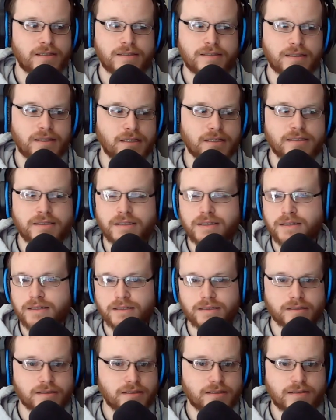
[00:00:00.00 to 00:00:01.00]
This
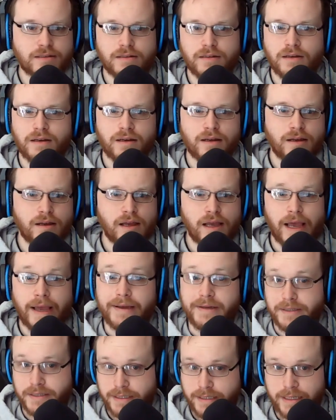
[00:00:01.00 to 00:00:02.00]
is
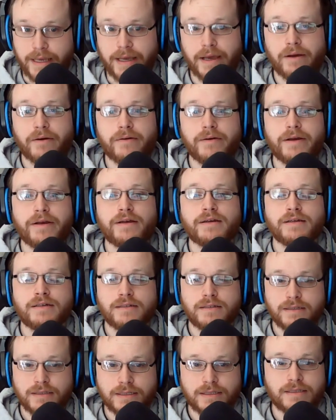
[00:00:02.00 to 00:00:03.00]
a scary,
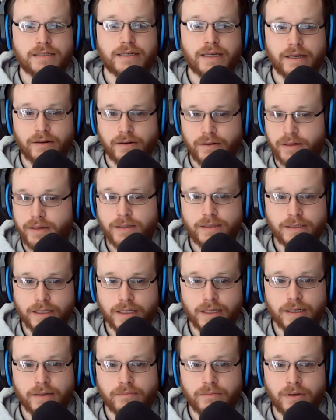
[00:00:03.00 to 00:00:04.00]
scary
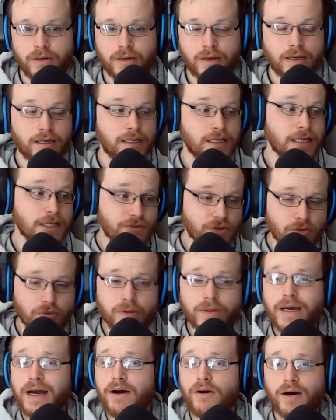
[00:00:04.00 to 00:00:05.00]
team, even
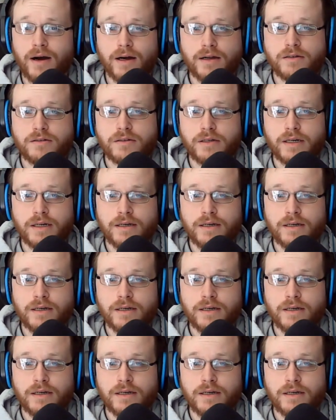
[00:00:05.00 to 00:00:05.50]
without Andre.